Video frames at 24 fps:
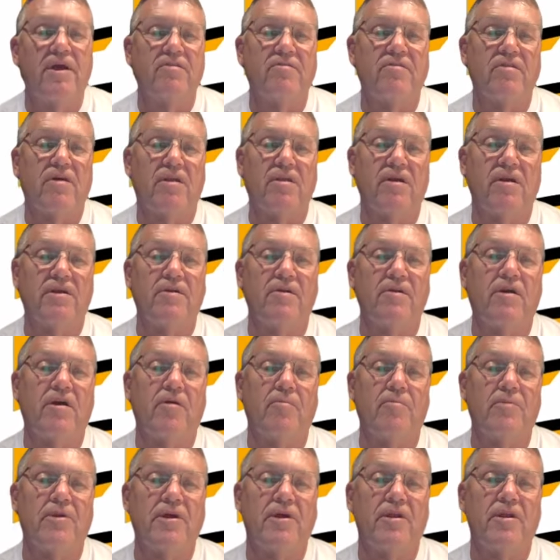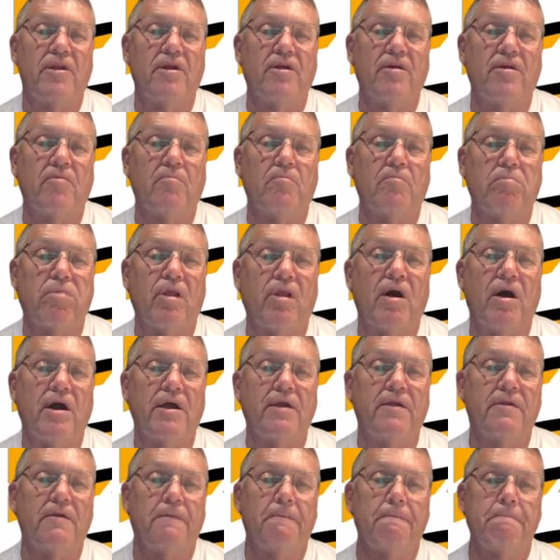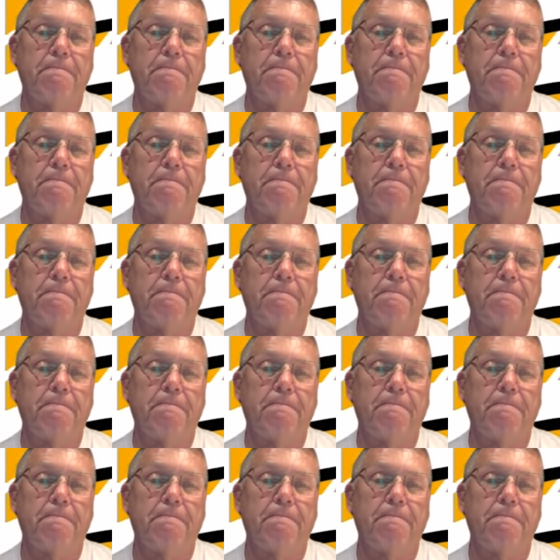It's not like you're coming in here blind.